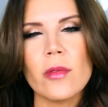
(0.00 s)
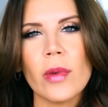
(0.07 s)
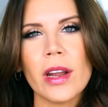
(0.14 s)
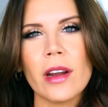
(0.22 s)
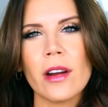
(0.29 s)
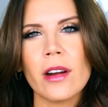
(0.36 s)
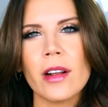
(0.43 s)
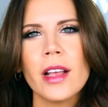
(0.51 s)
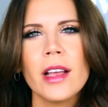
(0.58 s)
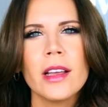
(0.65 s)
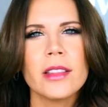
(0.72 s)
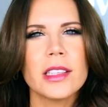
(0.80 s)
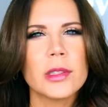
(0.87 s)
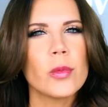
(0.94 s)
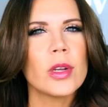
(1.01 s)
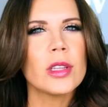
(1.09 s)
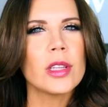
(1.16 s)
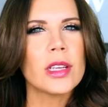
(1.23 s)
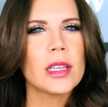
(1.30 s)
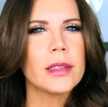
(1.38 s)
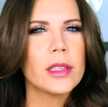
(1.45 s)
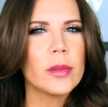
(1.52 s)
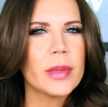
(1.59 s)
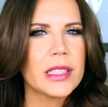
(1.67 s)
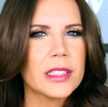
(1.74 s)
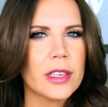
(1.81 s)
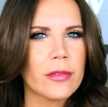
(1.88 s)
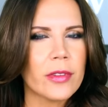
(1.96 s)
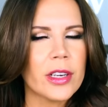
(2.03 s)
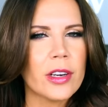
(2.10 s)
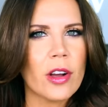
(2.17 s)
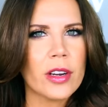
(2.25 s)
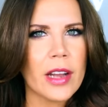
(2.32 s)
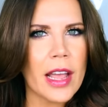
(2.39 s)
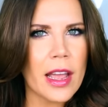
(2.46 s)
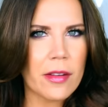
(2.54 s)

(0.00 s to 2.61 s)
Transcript: where this will look a little bit different on